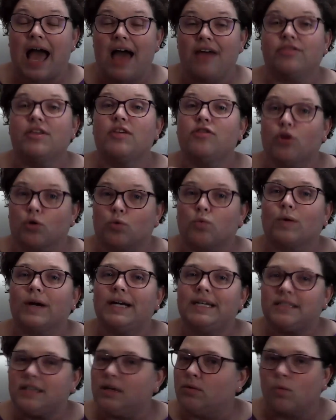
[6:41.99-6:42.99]
and then the
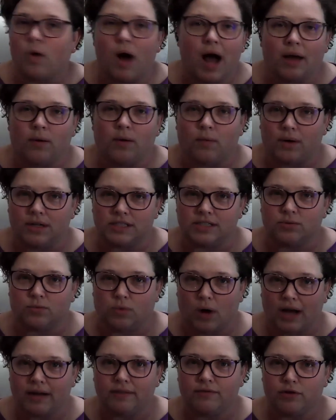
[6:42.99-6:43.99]
reason why it wasn't
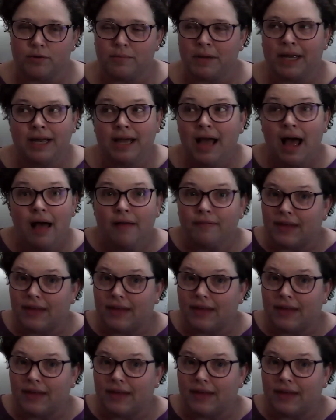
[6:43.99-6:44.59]
right for me.